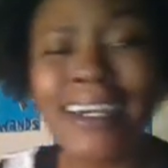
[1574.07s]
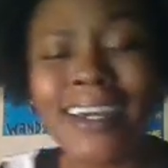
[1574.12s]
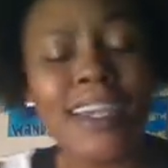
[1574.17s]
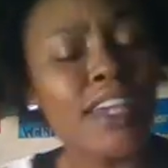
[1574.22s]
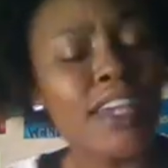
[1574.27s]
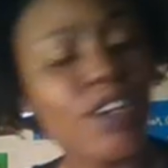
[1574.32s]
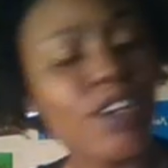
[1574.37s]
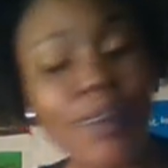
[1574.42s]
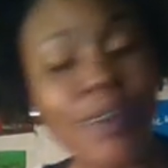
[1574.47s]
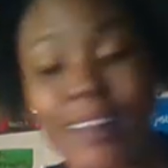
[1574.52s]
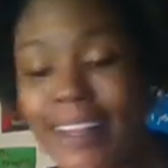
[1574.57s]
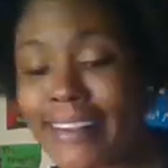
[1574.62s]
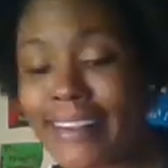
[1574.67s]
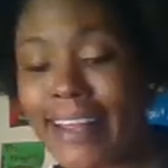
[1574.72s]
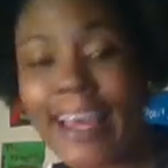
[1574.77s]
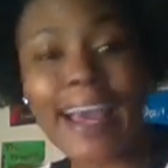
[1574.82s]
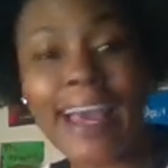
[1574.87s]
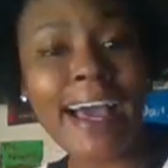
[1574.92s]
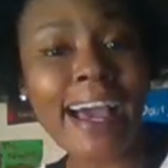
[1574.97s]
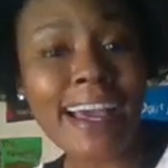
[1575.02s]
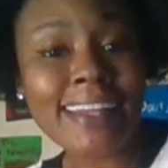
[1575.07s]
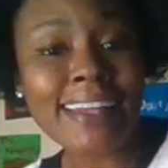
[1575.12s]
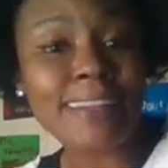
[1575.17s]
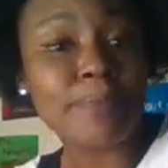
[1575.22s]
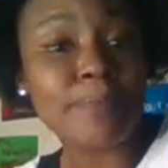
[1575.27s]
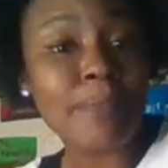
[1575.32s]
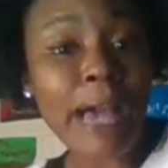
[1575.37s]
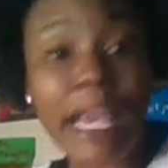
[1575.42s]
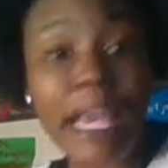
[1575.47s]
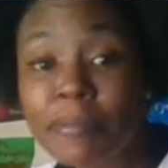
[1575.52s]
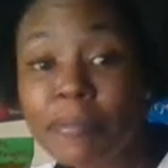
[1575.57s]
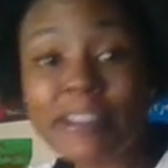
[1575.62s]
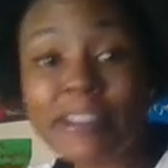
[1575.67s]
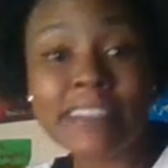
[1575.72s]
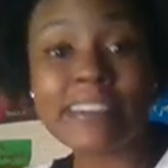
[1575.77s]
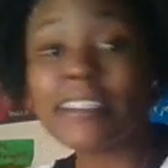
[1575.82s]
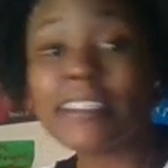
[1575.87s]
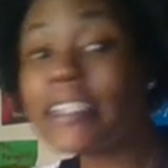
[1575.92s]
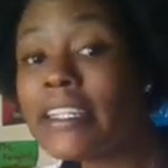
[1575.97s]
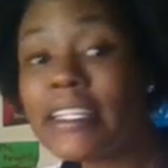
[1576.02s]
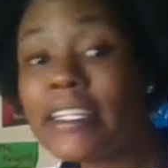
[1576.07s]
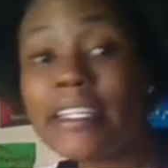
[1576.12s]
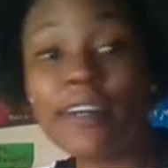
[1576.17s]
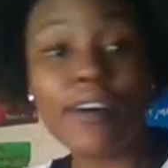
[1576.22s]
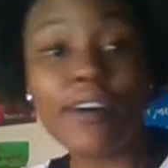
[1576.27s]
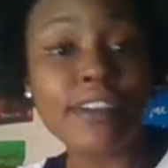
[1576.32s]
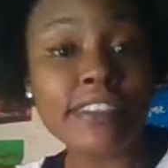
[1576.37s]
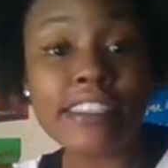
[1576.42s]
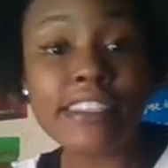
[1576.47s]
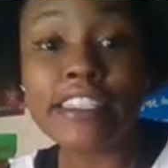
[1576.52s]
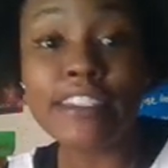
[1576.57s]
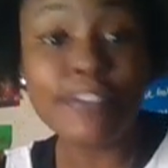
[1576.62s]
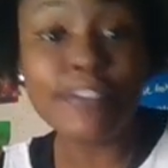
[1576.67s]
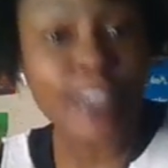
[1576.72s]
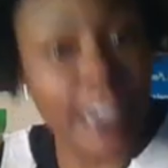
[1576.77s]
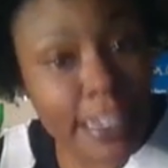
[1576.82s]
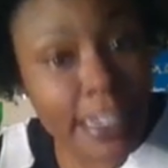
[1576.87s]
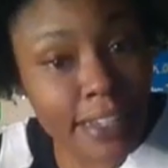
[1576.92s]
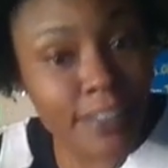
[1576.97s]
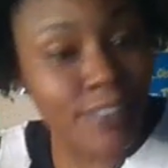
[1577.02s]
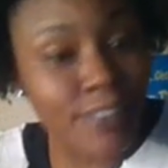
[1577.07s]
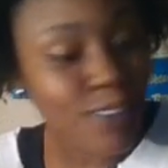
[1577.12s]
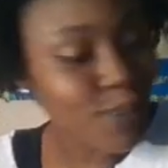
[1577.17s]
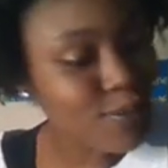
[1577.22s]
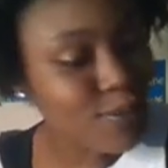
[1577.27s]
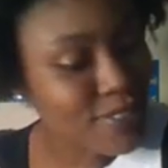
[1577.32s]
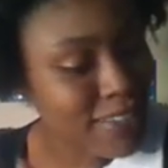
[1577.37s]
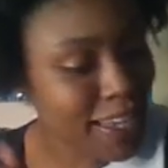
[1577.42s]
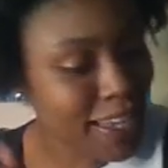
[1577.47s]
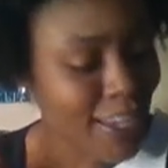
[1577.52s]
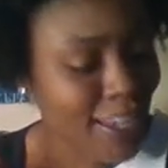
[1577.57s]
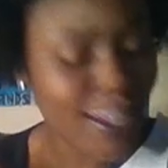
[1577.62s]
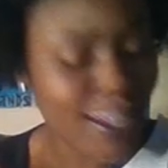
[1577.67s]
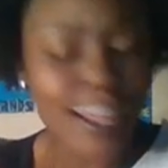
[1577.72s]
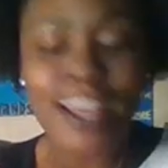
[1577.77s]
You know I like that hot piping tea on TV. You know what I'm saying?